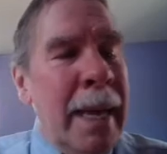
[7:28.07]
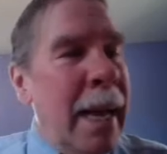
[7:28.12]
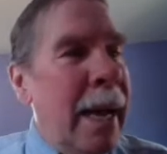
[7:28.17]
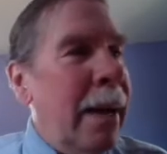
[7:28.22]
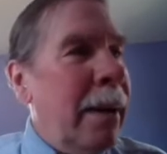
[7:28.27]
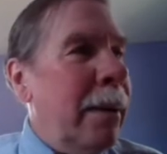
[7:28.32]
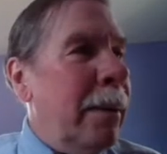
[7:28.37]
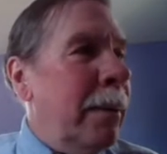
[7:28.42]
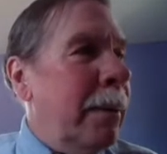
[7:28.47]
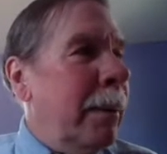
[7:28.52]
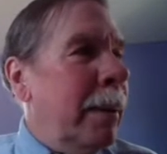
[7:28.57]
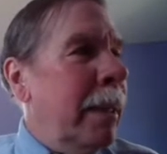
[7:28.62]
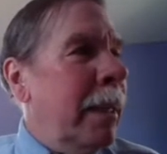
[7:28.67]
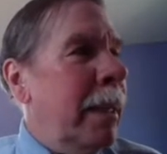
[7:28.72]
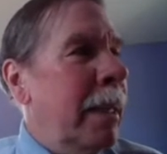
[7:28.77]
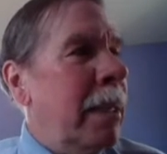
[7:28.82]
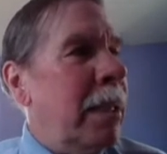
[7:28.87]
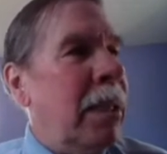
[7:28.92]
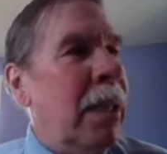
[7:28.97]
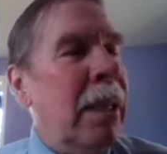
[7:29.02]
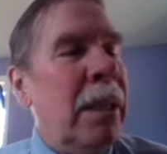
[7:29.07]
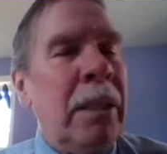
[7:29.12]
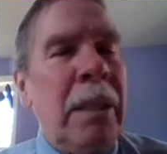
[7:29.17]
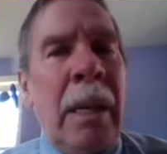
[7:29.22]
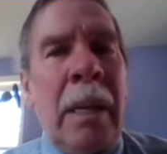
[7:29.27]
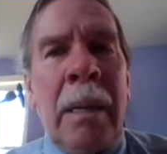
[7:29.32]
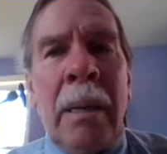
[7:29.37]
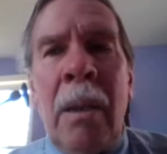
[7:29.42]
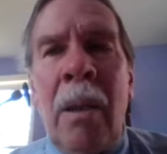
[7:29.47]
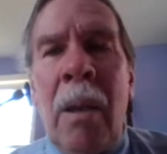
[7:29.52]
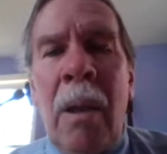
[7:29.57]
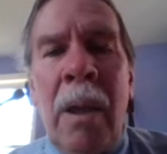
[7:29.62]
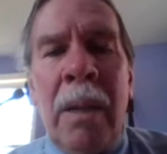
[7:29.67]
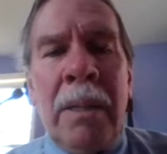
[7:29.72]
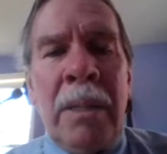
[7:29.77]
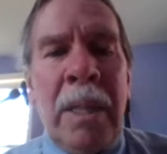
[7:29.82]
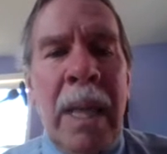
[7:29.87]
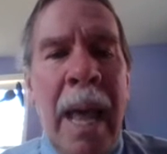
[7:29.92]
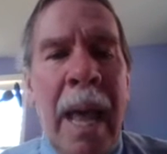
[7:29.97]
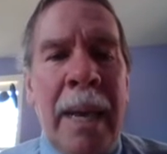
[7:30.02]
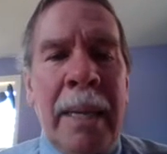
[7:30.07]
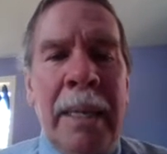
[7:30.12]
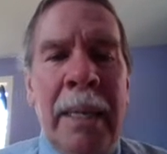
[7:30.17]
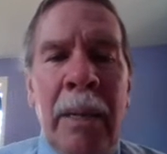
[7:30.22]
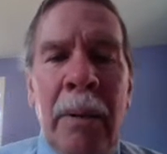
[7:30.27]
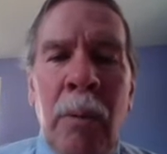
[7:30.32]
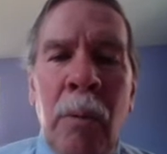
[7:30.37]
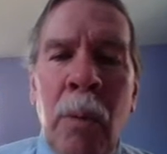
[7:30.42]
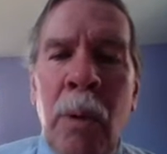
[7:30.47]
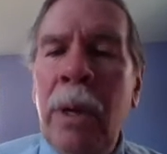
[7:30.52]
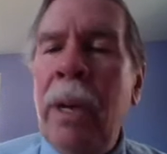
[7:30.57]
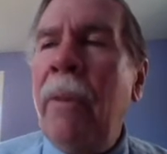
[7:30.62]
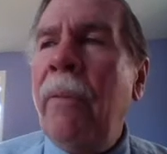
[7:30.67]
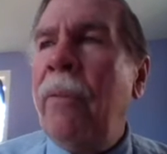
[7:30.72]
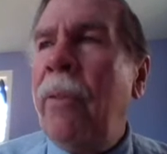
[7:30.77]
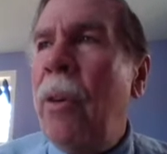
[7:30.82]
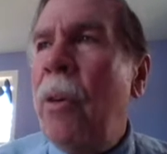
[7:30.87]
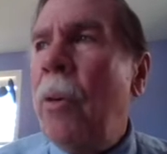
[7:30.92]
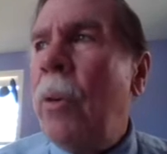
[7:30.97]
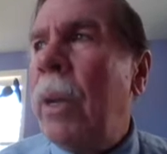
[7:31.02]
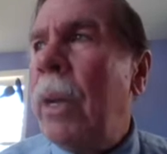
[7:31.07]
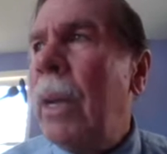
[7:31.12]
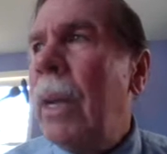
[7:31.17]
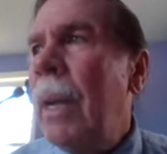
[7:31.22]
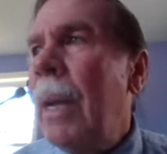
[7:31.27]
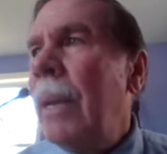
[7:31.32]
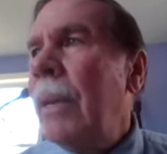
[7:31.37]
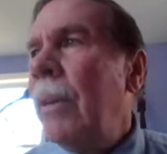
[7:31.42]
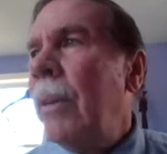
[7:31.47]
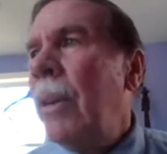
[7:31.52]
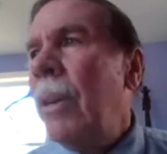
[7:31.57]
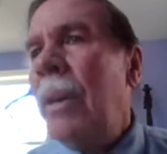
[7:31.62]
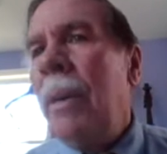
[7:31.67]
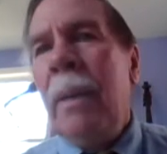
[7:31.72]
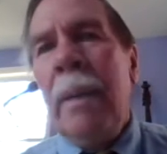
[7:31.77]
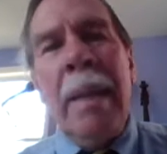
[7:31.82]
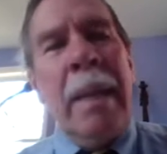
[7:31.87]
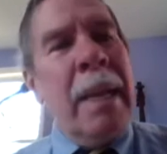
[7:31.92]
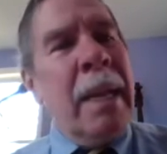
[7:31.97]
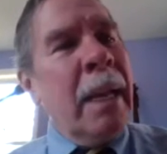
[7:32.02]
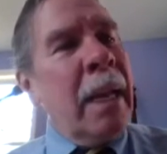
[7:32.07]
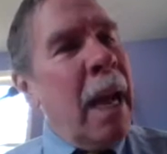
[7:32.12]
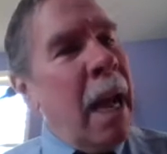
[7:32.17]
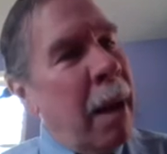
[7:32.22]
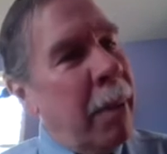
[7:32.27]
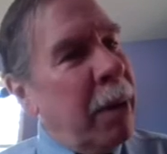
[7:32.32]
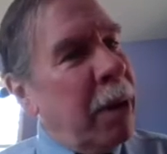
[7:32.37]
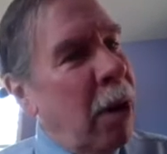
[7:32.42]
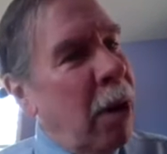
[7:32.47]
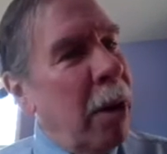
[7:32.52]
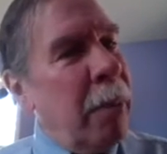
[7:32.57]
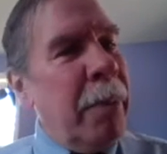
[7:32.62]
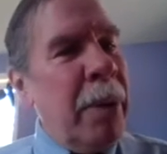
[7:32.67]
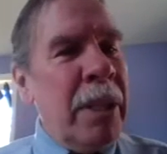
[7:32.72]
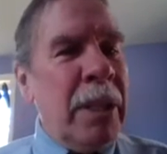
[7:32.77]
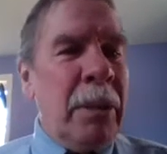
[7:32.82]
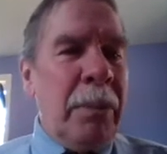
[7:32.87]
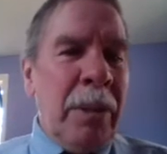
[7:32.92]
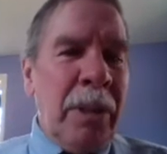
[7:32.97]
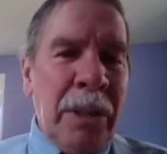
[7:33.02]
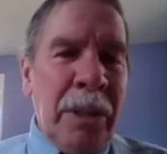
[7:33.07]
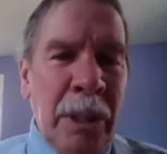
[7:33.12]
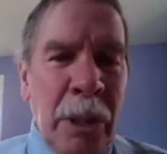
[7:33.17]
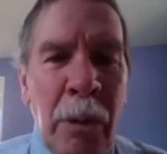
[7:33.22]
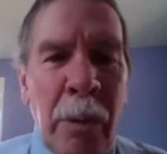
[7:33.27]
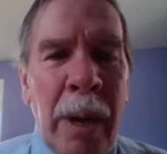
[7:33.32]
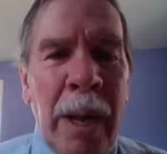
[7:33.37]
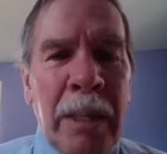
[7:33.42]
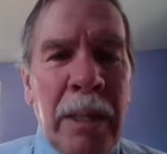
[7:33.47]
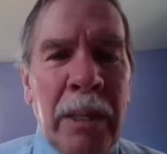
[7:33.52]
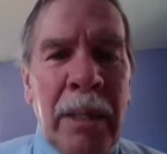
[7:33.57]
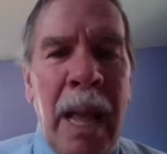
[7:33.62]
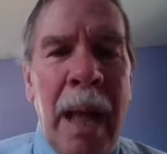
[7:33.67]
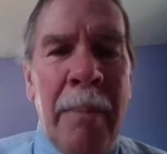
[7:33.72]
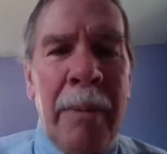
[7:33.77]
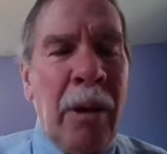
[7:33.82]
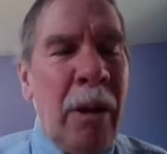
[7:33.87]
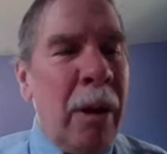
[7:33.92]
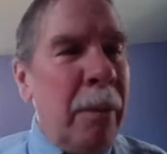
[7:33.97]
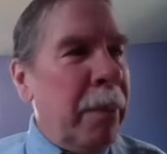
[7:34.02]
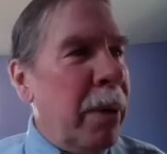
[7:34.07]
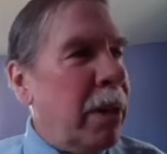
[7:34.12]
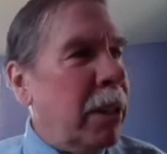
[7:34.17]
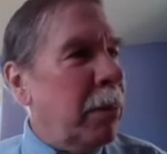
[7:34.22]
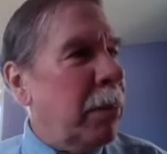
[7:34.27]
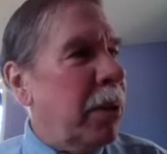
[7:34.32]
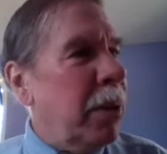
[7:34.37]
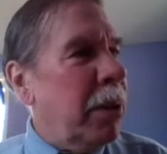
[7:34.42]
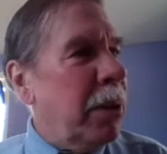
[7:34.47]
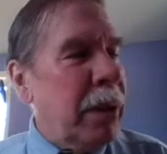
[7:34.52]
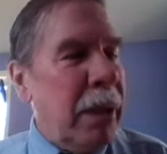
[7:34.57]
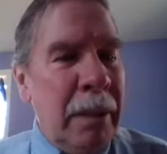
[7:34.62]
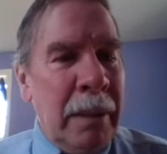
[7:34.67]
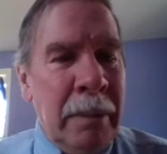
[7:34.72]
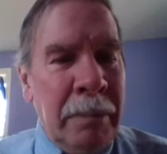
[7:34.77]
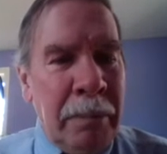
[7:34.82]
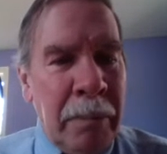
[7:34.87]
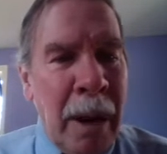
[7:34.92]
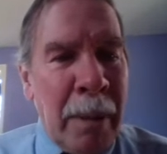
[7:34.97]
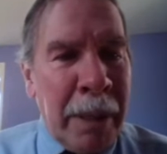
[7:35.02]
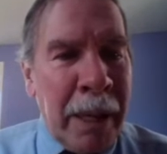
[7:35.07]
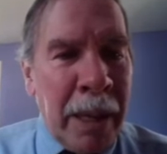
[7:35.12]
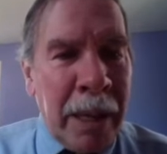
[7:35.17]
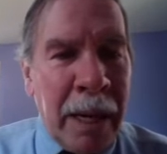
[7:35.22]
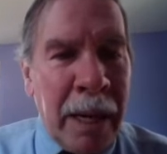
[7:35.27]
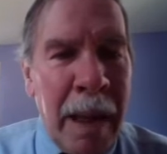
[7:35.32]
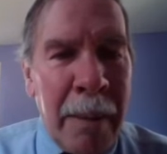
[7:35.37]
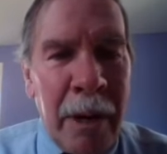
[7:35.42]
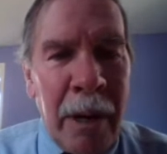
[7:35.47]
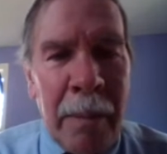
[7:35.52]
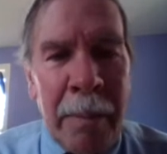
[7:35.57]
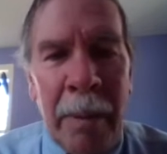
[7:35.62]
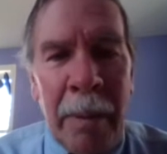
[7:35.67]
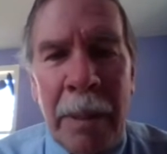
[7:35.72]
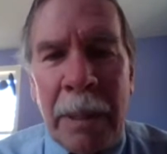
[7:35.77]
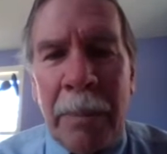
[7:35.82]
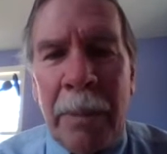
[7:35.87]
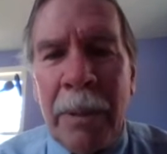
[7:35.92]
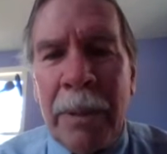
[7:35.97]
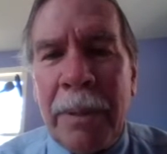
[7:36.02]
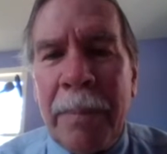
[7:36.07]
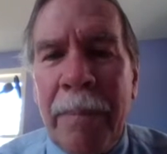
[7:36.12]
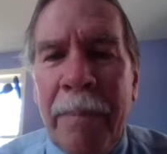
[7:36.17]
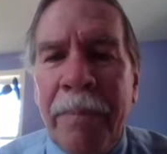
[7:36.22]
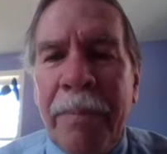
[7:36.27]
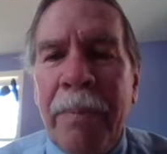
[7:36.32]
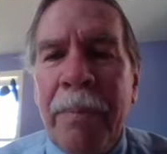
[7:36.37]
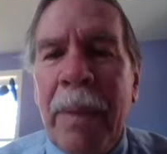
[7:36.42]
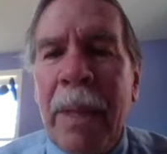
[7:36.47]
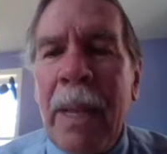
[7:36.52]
Now, this is a clause that would invoke under common law principles, U.S. common law principles, and probably other common law principles,